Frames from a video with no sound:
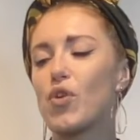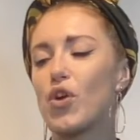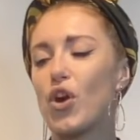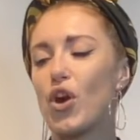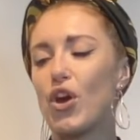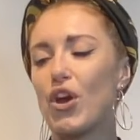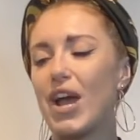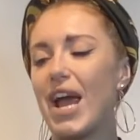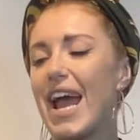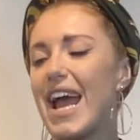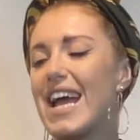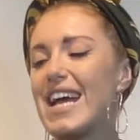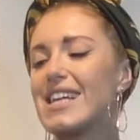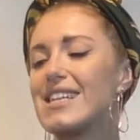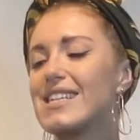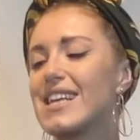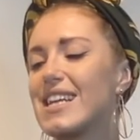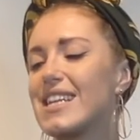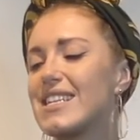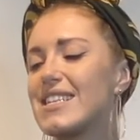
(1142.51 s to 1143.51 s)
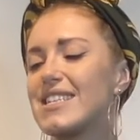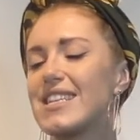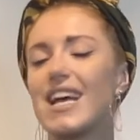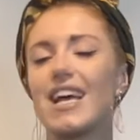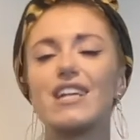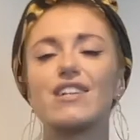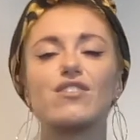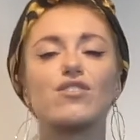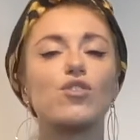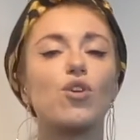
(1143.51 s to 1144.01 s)
her head and
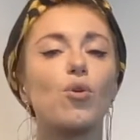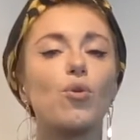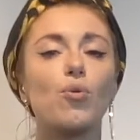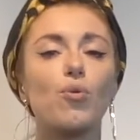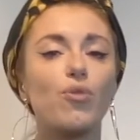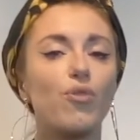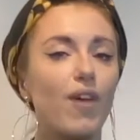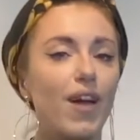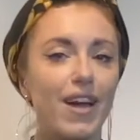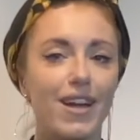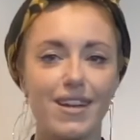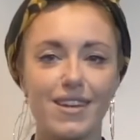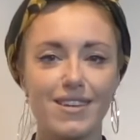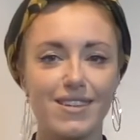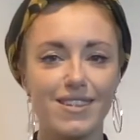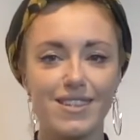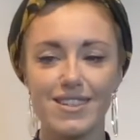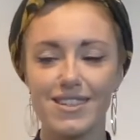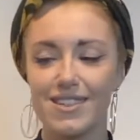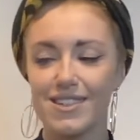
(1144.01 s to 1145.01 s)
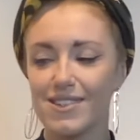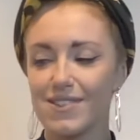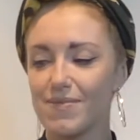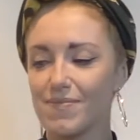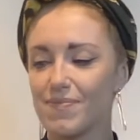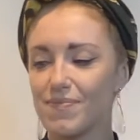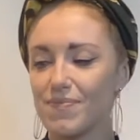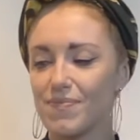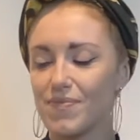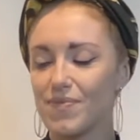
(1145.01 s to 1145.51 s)
says no thanks
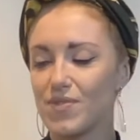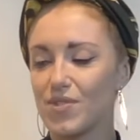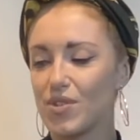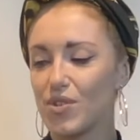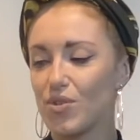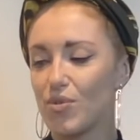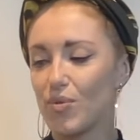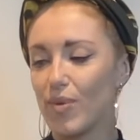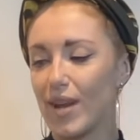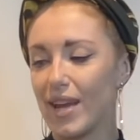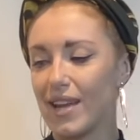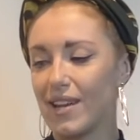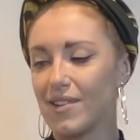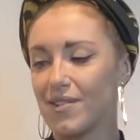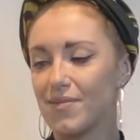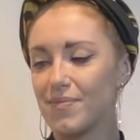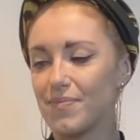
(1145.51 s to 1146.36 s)
to the rain.